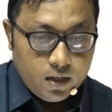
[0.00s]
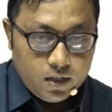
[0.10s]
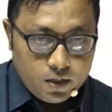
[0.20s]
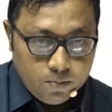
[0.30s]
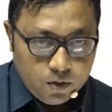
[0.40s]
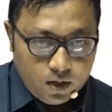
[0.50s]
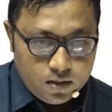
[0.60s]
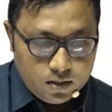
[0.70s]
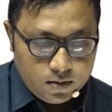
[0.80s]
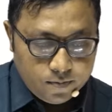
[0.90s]

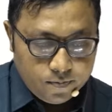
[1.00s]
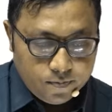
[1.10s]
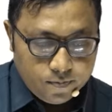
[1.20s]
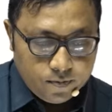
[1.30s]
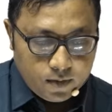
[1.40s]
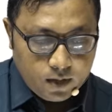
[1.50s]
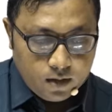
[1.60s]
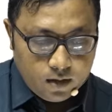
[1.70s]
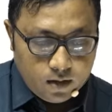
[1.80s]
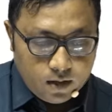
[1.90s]
stimulus
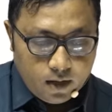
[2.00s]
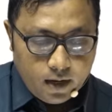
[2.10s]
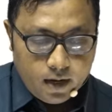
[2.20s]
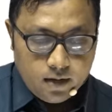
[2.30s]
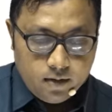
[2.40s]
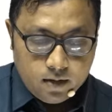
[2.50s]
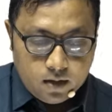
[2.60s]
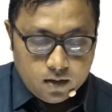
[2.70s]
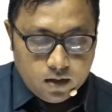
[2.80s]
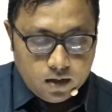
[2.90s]
and
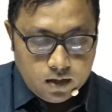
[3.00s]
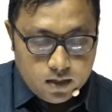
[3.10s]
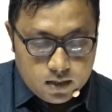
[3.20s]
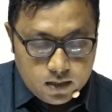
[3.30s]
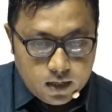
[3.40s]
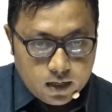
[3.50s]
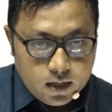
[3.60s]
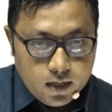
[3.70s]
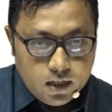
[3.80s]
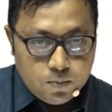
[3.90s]
the snake
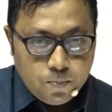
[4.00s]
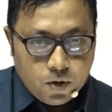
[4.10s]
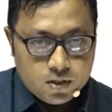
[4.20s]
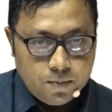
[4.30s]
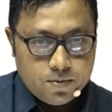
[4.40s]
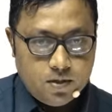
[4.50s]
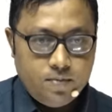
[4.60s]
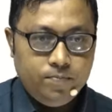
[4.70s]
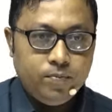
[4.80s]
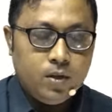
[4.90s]
is perception.
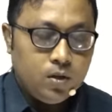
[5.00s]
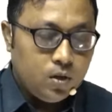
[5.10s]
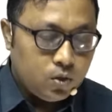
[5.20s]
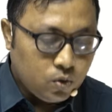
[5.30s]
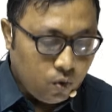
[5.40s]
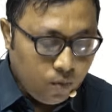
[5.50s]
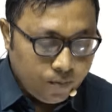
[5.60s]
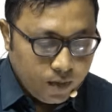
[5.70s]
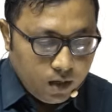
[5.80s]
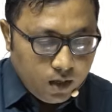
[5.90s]
So
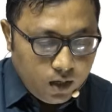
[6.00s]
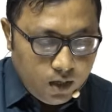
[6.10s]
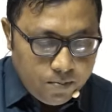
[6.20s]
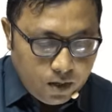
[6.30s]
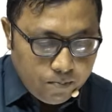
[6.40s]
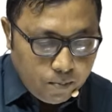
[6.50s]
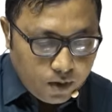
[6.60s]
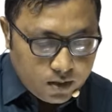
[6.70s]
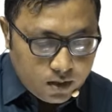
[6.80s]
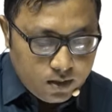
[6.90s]
if the
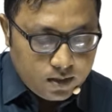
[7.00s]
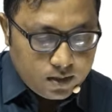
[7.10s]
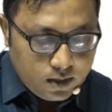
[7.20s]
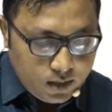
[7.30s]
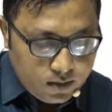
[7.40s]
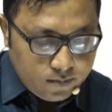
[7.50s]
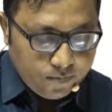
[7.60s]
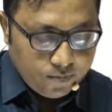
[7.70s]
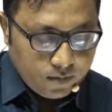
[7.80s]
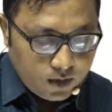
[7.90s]
person sees
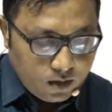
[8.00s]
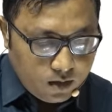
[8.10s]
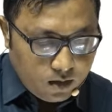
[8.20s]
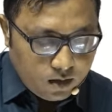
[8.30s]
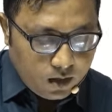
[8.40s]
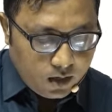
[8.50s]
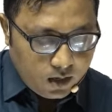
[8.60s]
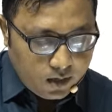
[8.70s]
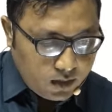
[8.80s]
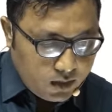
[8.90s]

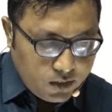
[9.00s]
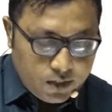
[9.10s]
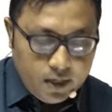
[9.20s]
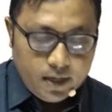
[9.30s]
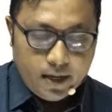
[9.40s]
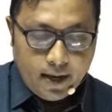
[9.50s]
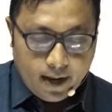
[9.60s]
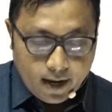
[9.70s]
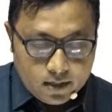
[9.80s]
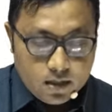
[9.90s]
the stick
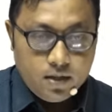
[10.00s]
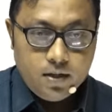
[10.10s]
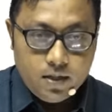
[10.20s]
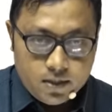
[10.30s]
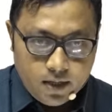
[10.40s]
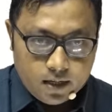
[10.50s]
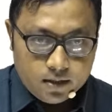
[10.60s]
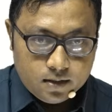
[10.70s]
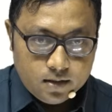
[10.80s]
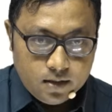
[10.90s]
as a snake,
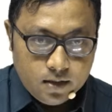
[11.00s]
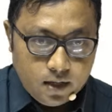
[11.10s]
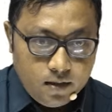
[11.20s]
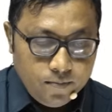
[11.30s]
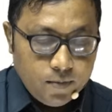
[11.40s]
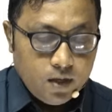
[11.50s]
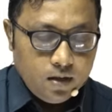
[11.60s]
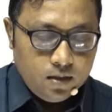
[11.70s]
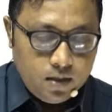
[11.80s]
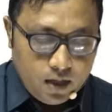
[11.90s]
then
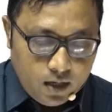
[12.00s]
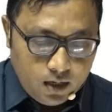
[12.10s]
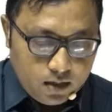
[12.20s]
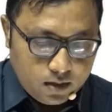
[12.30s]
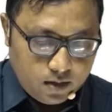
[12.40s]
there is